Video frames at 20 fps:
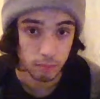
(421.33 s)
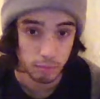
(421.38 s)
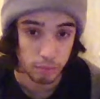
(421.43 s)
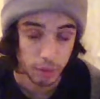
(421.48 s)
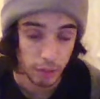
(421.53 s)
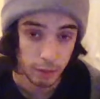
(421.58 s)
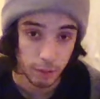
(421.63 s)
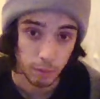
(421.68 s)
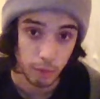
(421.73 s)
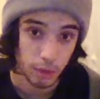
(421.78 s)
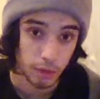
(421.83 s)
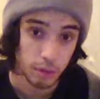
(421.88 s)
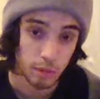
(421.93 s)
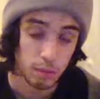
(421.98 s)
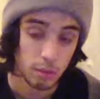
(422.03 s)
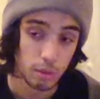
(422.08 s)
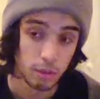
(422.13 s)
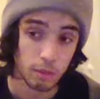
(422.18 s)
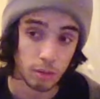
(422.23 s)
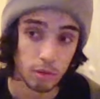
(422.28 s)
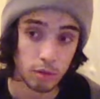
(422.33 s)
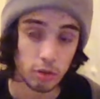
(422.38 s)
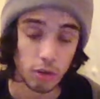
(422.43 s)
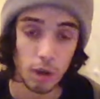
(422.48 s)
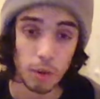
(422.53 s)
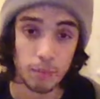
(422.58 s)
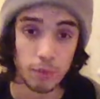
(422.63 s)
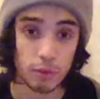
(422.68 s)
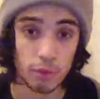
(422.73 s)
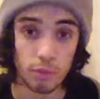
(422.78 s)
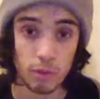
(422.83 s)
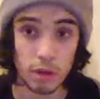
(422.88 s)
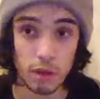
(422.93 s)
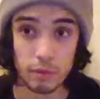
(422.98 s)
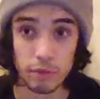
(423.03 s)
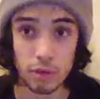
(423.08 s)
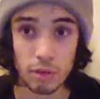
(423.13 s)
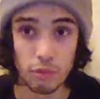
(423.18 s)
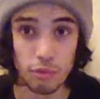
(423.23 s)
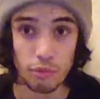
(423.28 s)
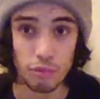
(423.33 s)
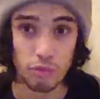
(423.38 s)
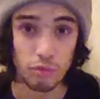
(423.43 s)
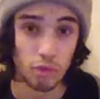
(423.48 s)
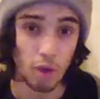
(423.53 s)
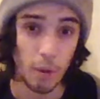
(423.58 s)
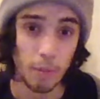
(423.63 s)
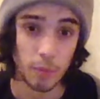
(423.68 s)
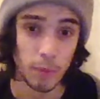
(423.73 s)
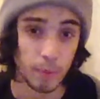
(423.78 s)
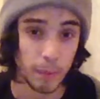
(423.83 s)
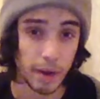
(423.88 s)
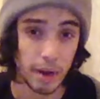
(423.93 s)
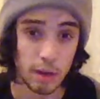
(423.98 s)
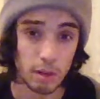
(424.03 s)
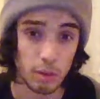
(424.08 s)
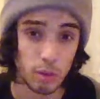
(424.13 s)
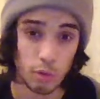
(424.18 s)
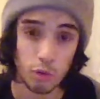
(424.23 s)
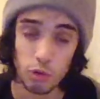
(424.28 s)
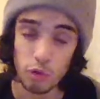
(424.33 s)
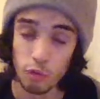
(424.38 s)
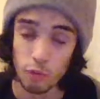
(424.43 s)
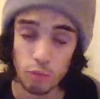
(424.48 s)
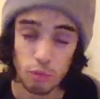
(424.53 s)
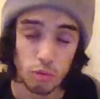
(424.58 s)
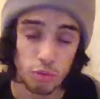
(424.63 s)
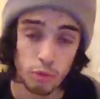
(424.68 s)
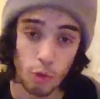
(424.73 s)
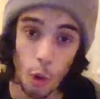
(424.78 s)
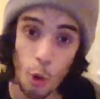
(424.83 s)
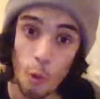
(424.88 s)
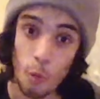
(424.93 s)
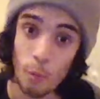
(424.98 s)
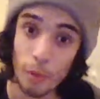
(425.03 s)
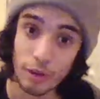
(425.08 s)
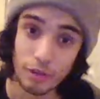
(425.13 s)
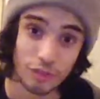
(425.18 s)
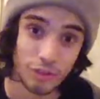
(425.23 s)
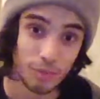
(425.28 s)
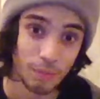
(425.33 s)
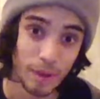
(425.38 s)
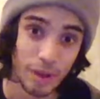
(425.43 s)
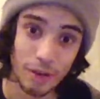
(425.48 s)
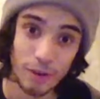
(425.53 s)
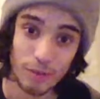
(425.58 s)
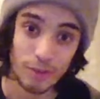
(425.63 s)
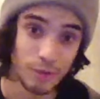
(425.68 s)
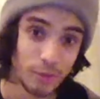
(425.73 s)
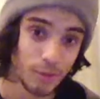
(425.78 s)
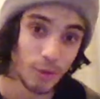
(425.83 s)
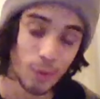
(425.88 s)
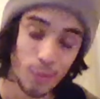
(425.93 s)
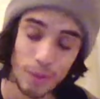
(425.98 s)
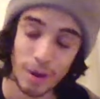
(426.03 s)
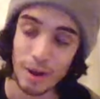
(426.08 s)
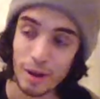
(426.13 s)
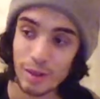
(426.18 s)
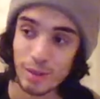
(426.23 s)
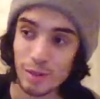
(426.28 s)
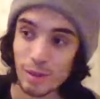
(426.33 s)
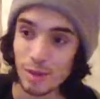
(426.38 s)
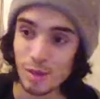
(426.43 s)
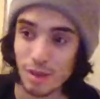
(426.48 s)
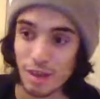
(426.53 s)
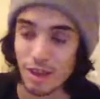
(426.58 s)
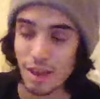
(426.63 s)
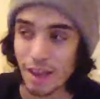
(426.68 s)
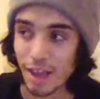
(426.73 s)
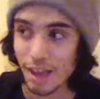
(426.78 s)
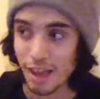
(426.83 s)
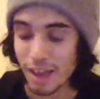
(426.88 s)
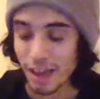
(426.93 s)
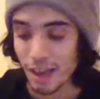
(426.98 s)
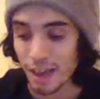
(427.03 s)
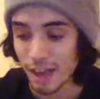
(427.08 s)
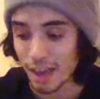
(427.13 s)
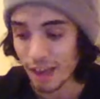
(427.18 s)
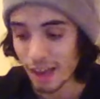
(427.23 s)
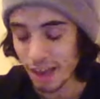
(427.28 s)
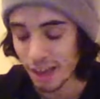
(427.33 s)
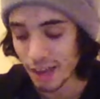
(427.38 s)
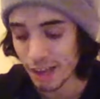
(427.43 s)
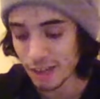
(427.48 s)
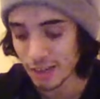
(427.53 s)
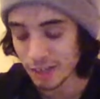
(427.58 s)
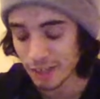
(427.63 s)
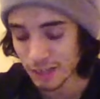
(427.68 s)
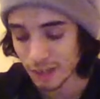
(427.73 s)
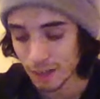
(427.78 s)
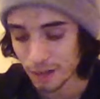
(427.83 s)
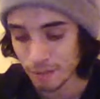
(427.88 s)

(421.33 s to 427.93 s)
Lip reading: blood ways, either adopted, whatever, because there's adopted parents who can do so much better than real parents. And